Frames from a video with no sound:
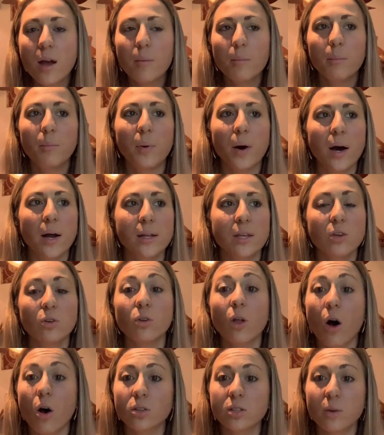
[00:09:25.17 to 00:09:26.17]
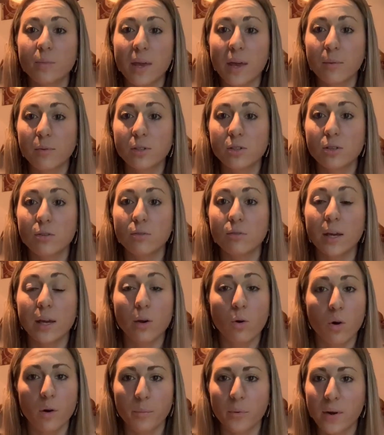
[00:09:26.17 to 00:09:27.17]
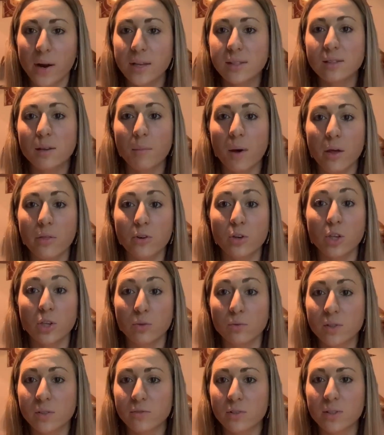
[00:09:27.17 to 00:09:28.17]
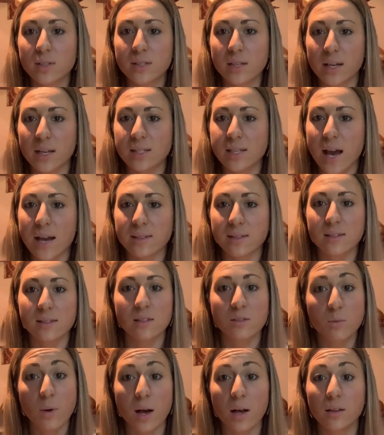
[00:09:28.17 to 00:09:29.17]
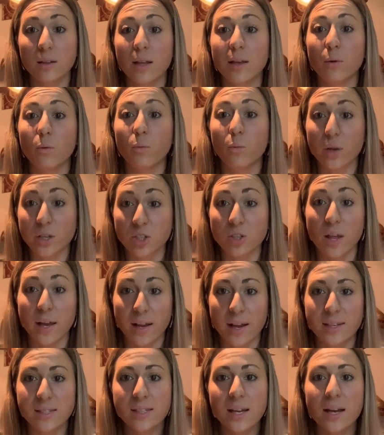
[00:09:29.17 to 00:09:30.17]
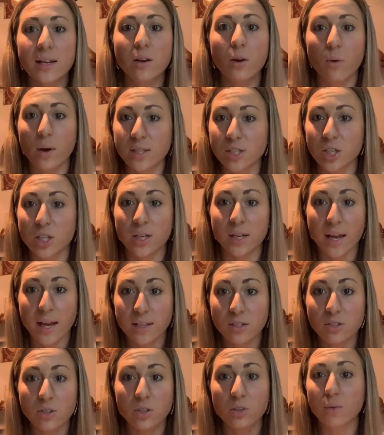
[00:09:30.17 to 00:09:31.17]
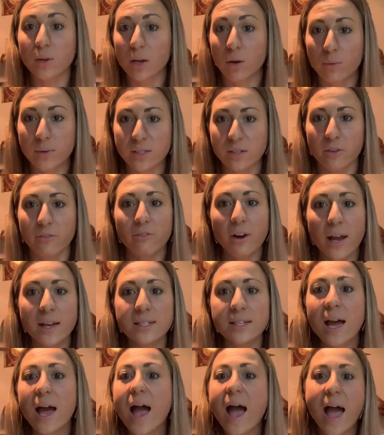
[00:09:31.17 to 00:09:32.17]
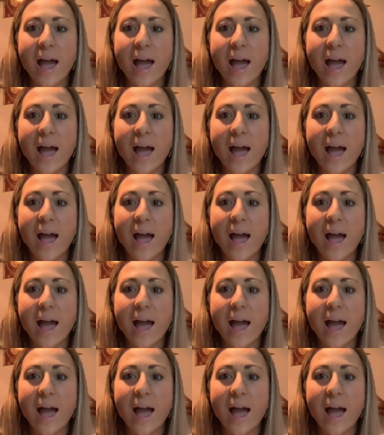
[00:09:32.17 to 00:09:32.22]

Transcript: but you'll also be able to incorporate some other useful study tactics as well, which, like I said, question and answer, you can quiz your friend,